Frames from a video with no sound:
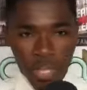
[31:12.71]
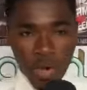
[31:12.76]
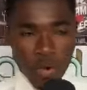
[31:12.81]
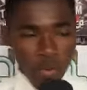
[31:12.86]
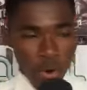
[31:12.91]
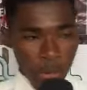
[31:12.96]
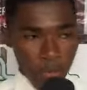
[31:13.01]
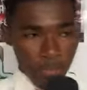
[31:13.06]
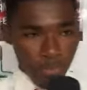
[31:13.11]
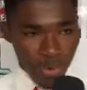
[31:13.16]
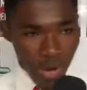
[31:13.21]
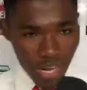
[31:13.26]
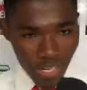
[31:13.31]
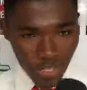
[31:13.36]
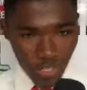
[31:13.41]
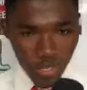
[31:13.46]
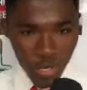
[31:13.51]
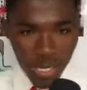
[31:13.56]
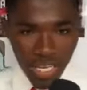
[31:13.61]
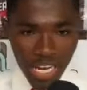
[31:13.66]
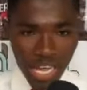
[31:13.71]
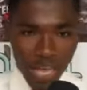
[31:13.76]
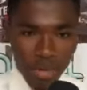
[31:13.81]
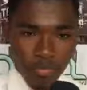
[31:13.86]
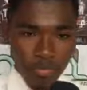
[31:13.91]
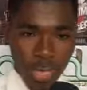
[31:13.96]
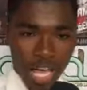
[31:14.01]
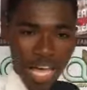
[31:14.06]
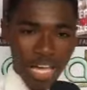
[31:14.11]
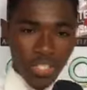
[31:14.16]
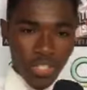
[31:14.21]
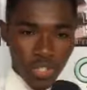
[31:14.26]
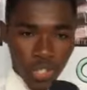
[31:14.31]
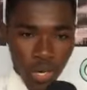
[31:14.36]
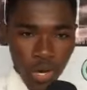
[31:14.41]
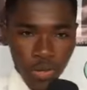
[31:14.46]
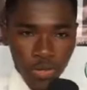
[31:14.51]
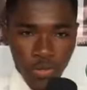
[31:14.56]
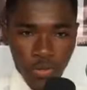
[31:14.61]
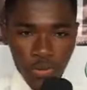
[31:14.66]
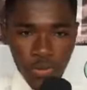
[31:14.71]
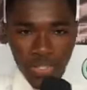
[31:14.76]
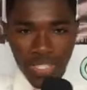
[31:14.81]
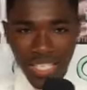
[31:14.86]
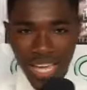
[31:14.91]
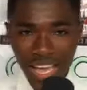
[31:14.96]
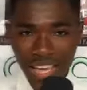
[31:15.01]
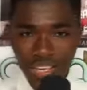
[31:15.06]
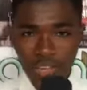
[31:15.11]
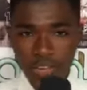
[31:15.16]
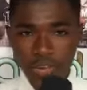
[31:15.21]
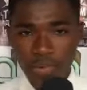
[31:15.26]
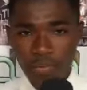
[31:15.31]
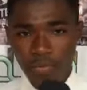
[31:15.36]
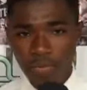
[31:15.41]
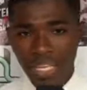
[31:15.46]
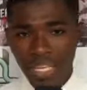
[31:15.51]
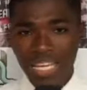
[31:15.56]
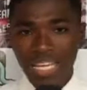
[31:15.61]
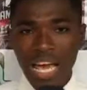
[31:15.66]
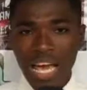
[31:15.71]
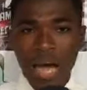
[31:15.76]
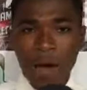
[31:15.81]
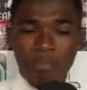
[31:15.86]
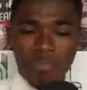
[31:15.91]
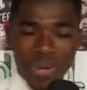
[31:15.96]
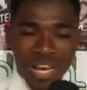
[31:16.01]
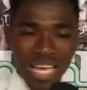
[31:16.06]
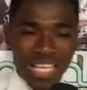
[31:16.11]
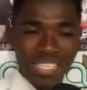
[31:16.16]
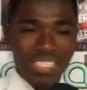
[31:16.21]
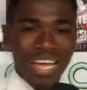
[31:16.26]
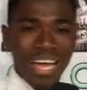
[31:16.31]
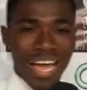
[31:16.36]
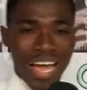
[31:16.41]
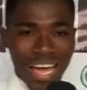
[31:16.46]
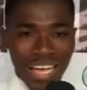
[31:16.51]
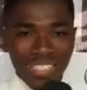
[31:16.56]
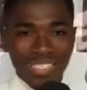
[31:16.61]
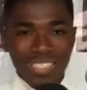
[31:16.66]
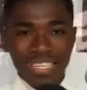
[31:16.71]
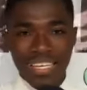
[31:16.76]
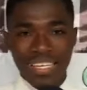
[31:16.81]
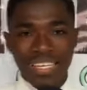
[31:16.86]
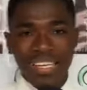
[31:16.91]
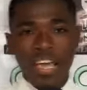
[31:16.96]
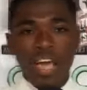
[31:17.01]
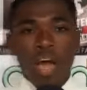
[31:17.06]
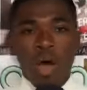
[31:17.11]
We praise your name. We adore you. Thank you that our prayers are answered.